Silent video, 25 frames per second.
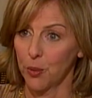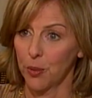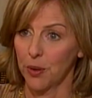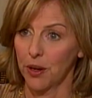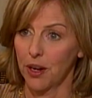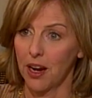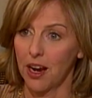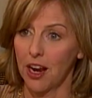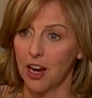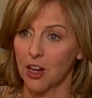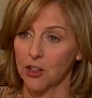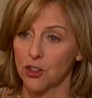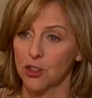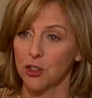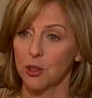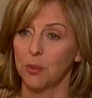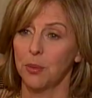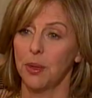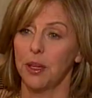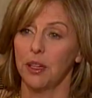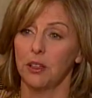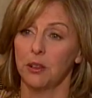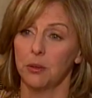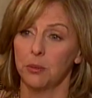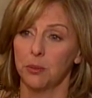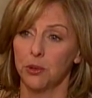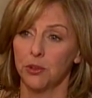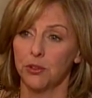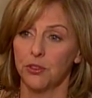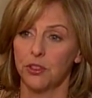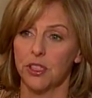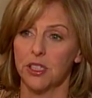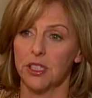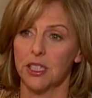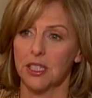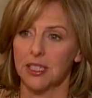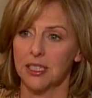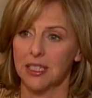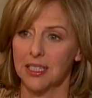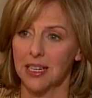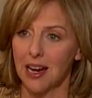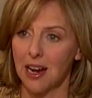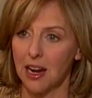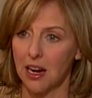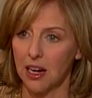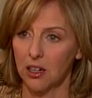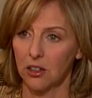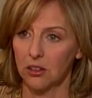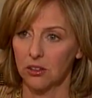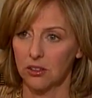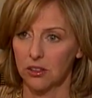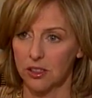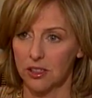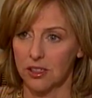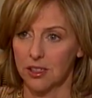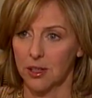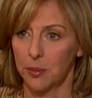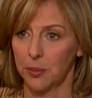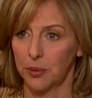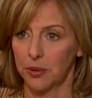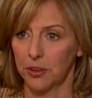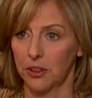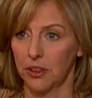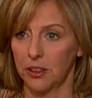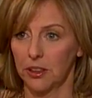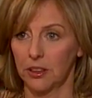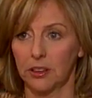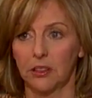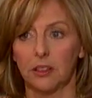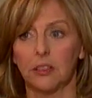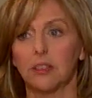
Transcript: but I actually made the movies entirely separately.